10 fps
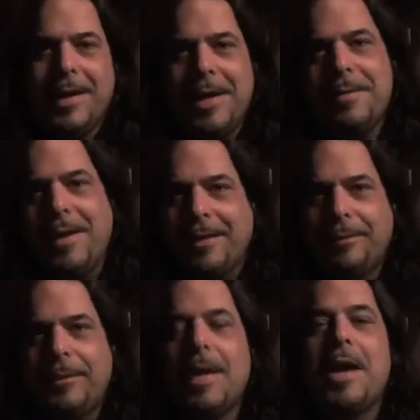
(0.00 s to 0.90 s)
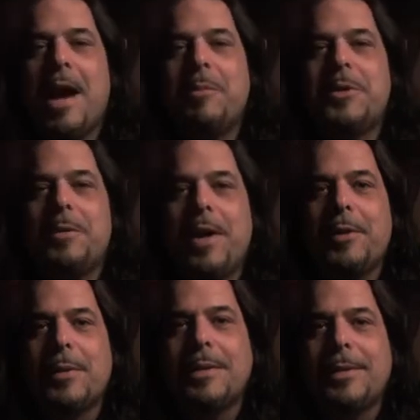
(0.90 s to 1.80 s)
evening, I'm Joe
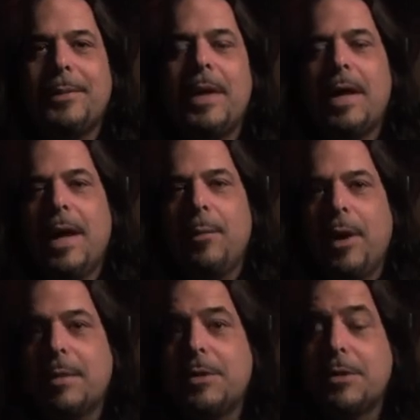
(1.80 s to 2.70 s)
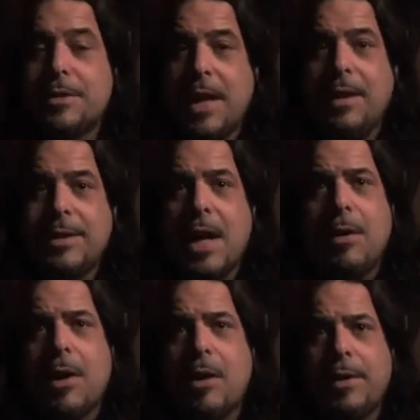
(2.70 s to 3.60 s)
Netherworld, and welcome to your daily
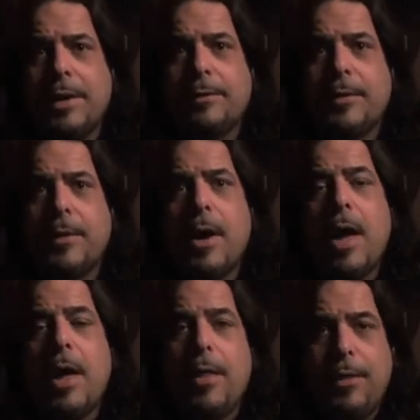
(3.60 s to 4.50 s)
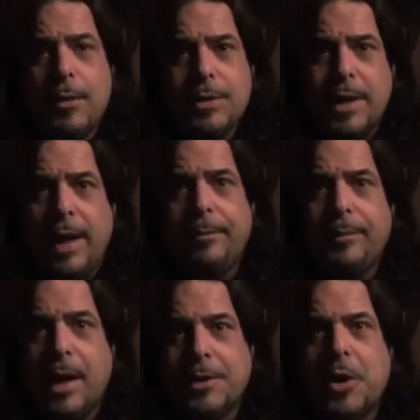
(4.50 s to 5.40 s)
tarot card reading for Thursday,
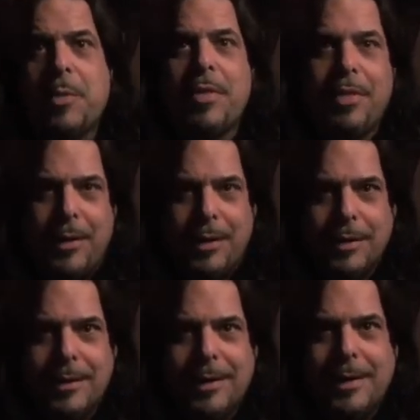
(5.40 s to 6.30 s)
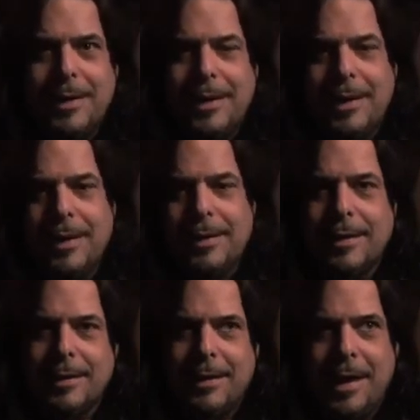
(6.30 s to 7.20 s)
October 3rd.
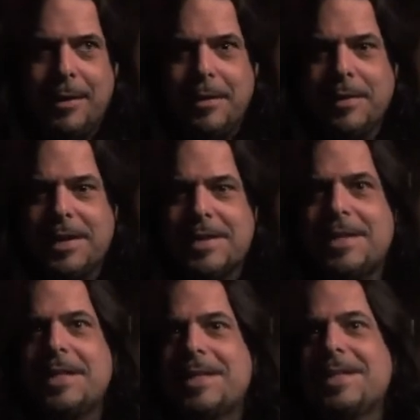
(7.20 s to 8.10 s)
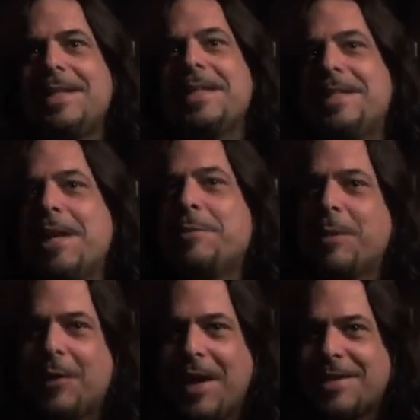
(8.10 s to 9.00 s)
And I don't even like to see these days
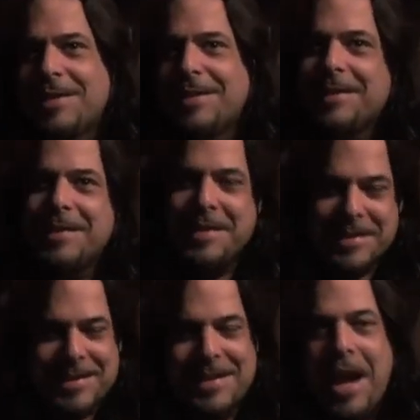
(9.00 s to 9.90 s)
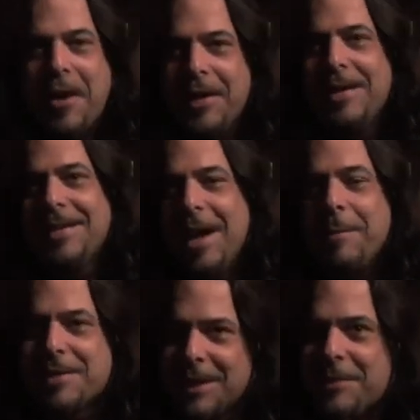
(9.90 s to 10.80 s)
progress. It's scary how
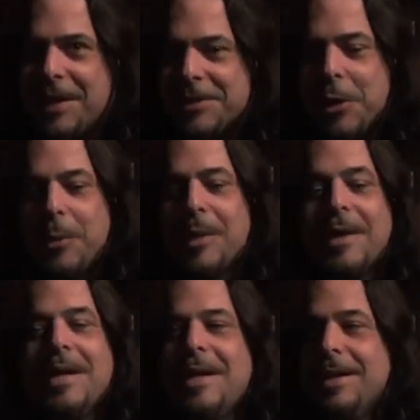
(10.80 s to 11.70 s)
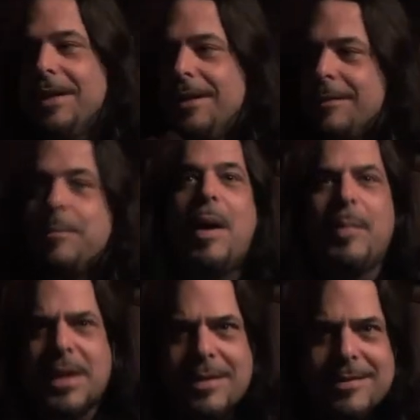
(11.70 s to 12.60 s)
much I love October, you know,
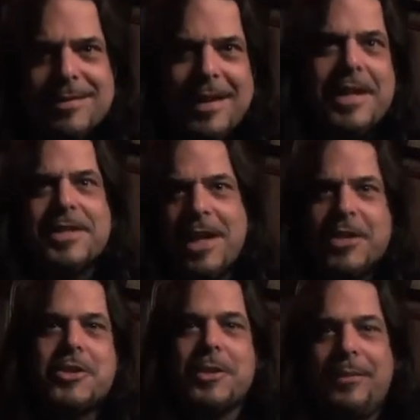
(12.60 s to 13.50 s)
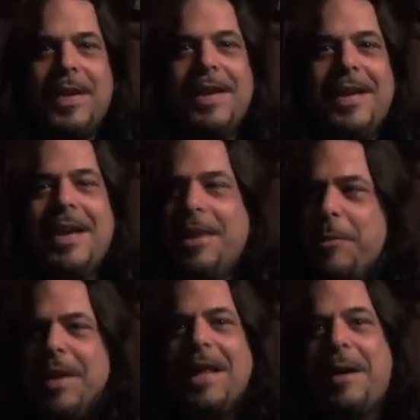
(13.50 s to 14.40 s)
pumpkins and such. There'll
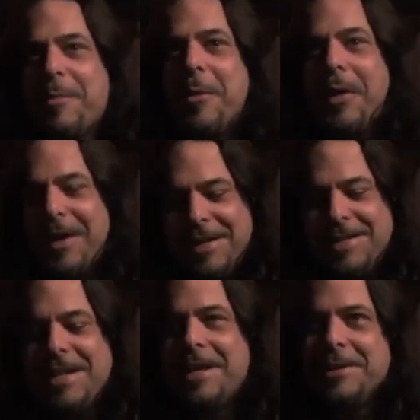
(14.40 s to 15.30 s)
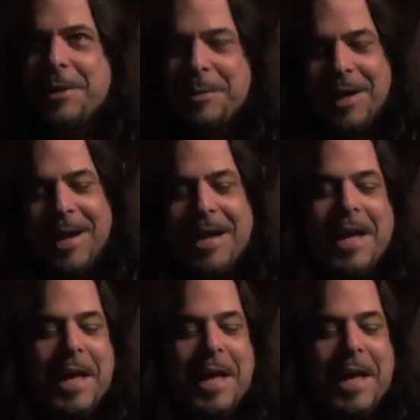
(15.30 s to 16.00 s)
be a lot more as the days go by.